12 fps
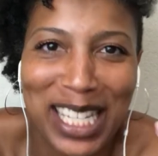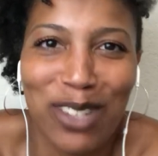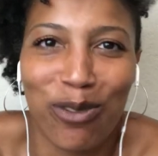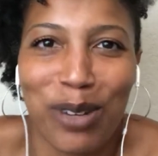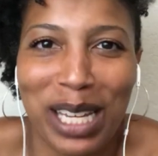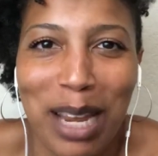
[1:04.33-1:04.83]

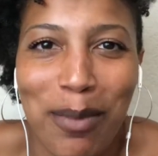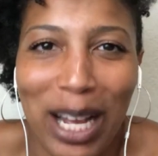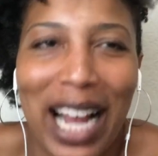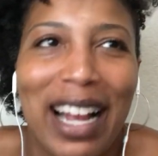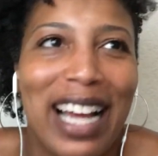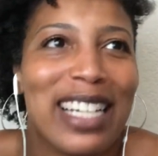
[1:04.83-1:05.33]
this freaking,
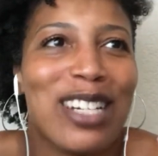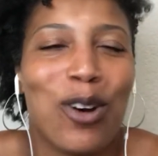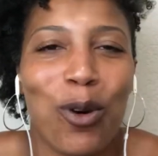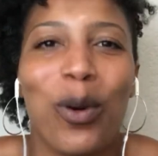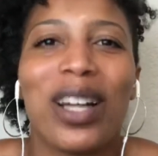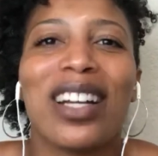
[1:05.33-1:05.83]
I got to know
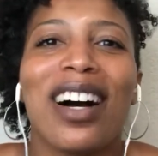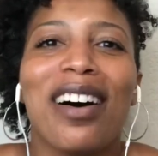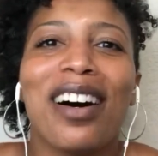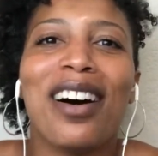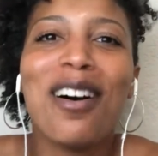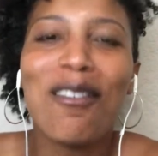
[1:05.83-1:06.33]
what
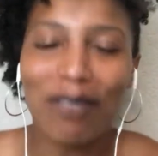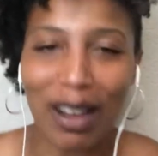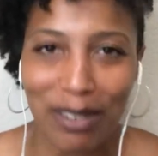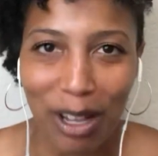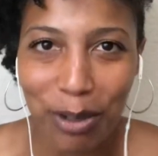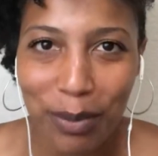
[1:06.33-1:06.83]
a $5
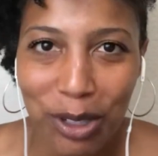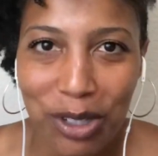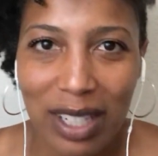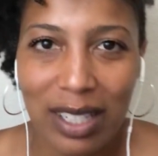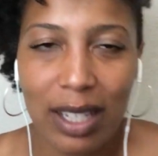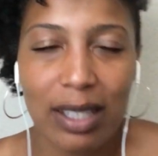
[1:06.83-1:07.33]

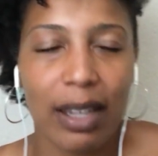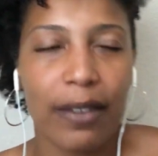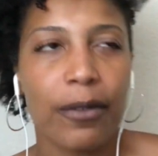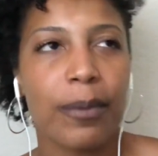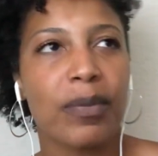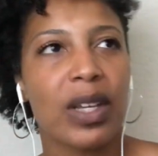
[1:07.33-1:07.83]
milkshake tastes
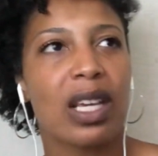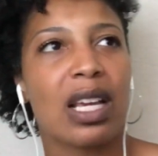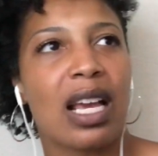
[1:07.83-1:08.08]
like.